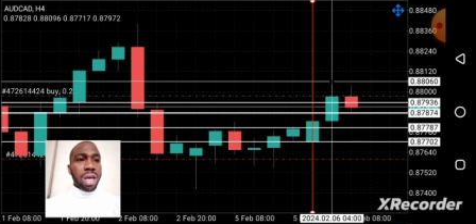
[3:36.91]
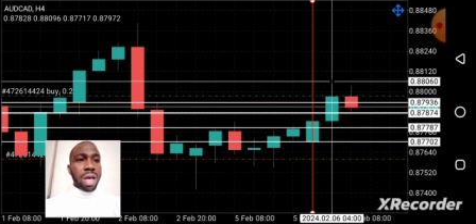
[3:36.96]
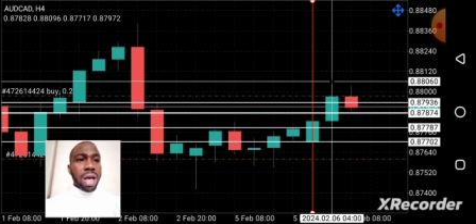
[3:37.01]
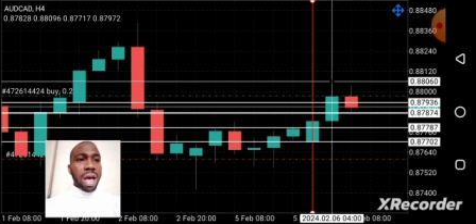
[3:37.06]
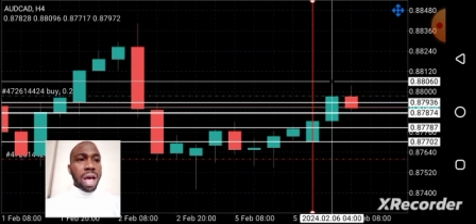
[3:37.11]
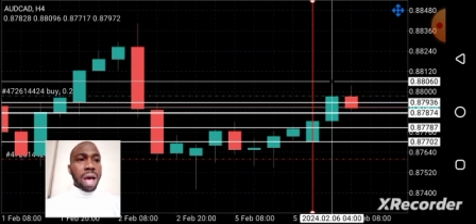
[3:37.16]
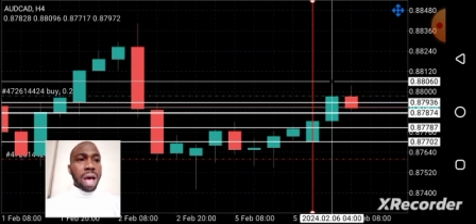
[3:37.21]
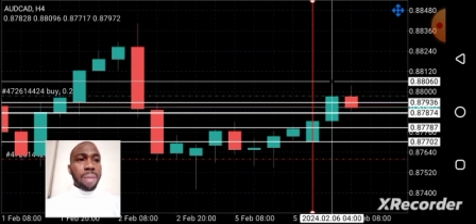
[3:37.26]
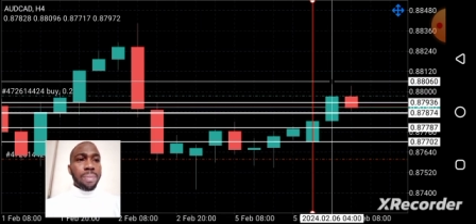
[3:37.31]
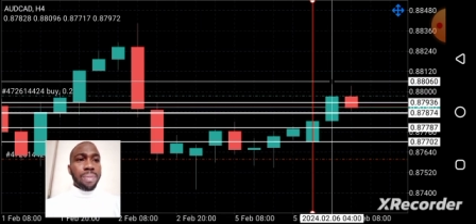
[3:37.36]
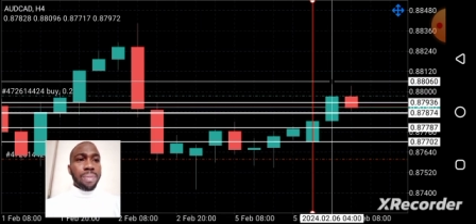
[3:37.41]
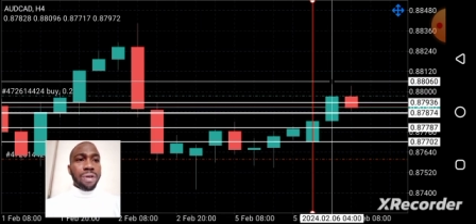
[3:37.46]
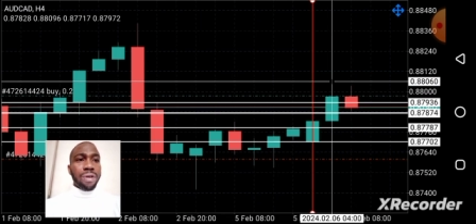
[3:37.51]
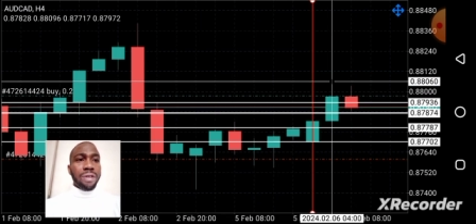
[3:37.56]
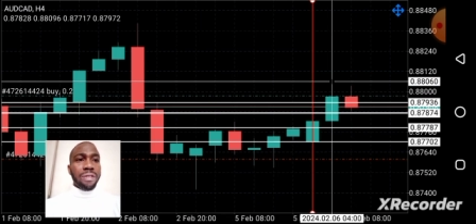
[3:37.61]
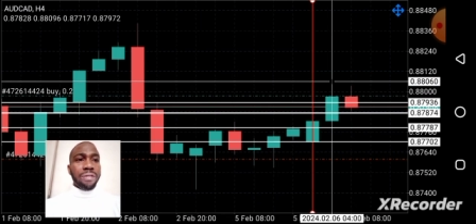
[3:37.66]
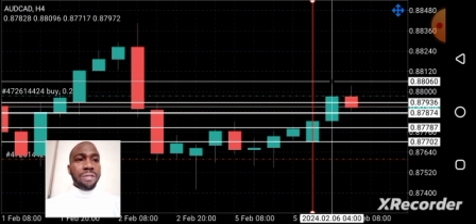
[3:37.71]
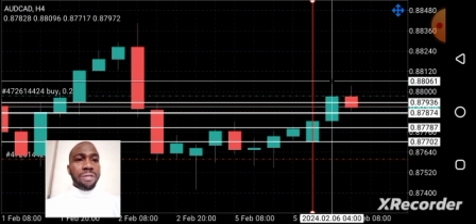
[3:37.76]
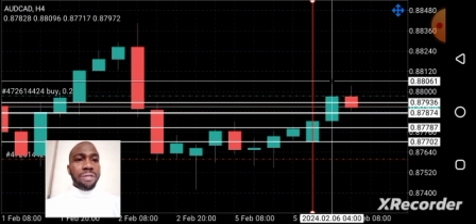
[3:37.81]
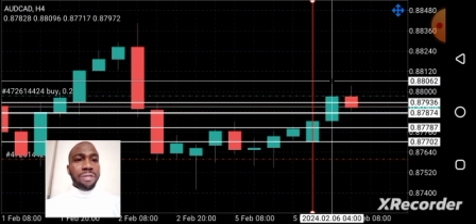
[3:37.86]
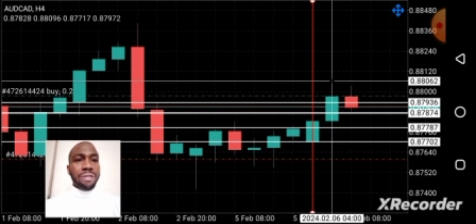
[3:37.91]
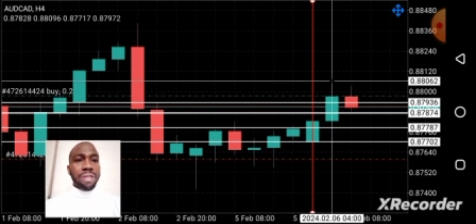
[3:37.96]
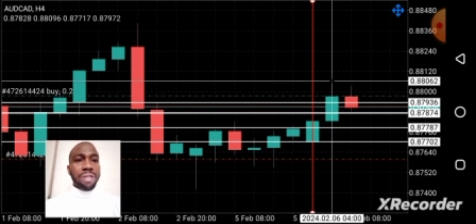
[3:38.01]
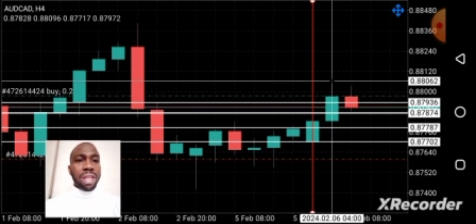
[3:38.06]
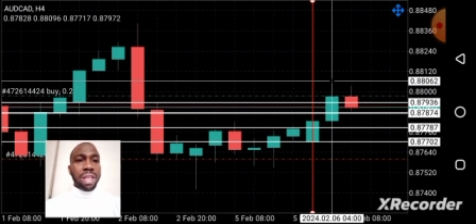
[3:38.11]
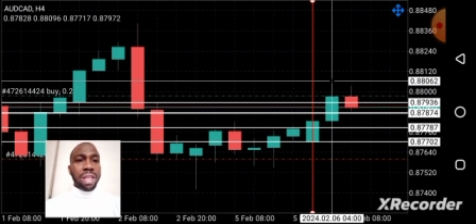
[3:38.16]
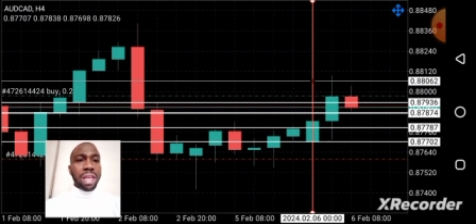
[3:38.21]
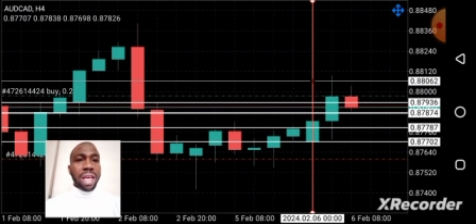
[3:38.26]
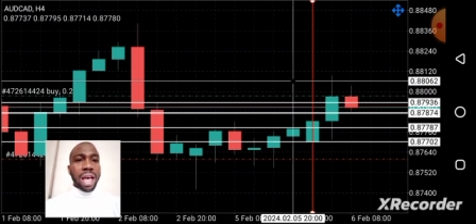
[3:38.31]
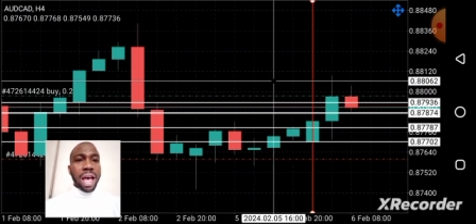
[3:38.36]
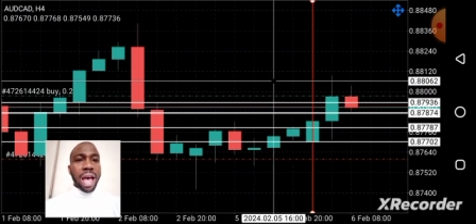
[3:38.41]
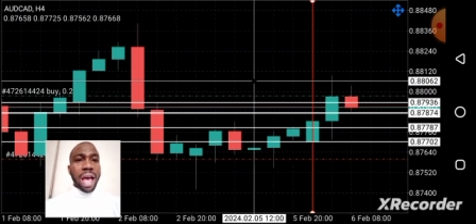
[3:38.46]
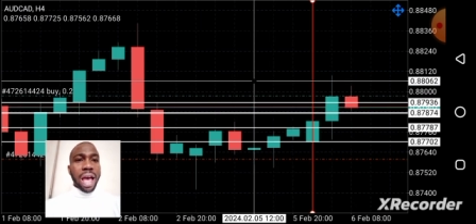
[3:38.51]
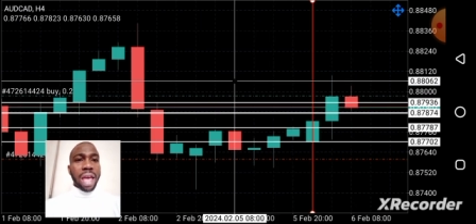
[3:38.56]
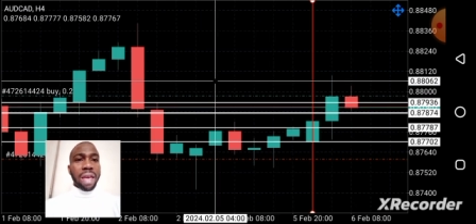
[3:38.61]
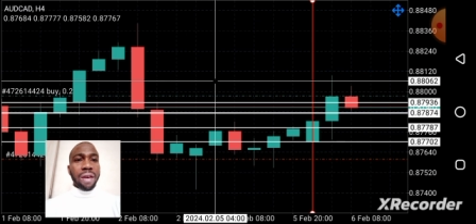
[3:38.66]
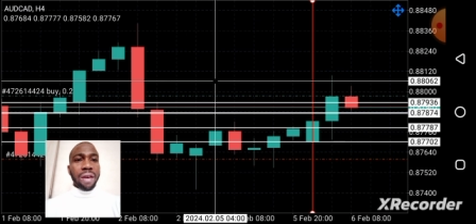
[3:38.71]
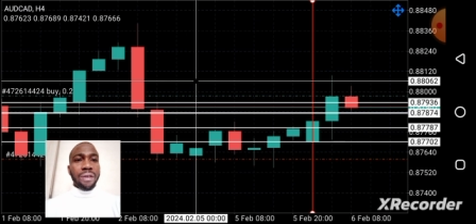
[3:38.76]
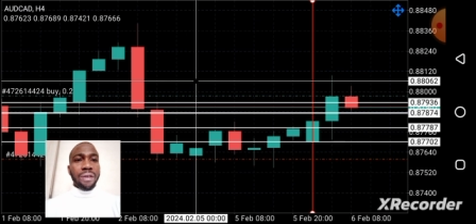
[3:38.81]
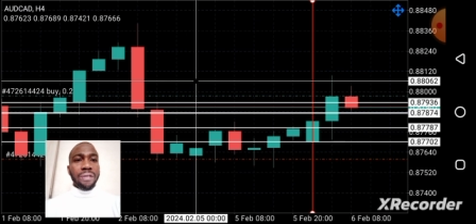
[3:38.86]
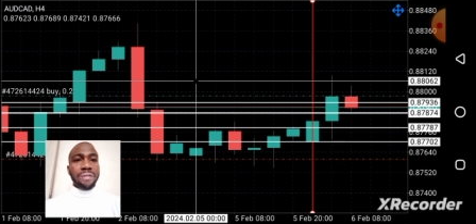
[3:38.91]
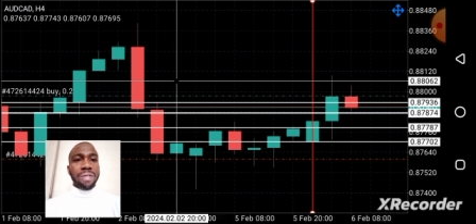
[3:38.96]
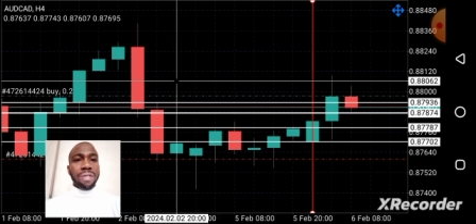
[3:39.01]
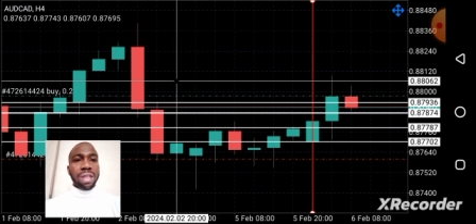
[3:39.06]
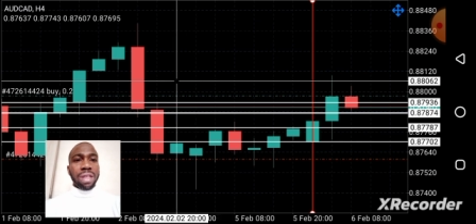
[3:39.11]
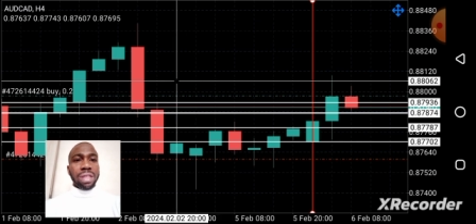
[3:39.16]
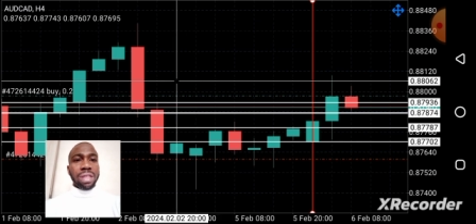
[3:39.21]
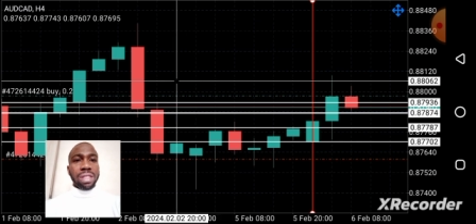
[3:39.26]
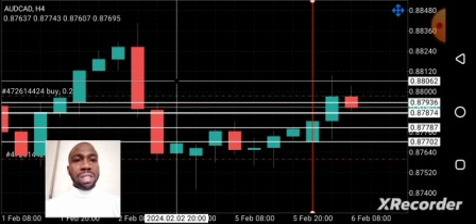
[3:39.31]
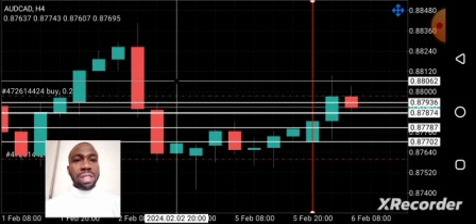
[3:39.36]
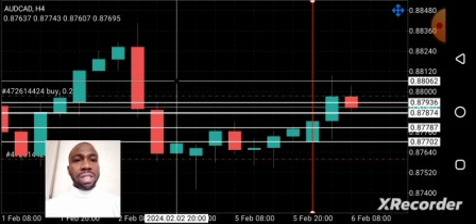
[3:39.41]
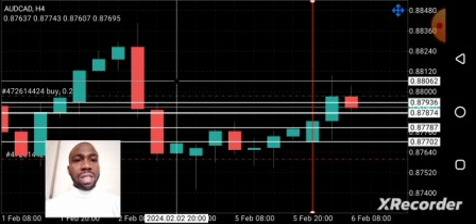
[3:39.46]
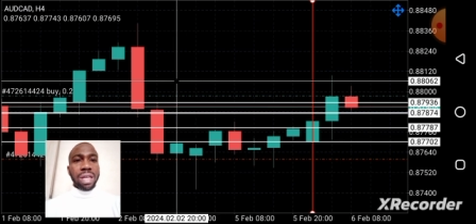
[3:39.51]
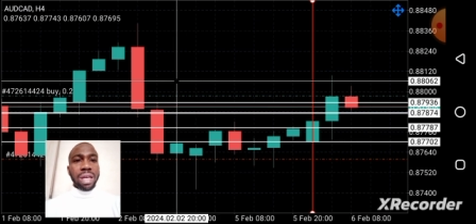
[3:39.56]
above the high of this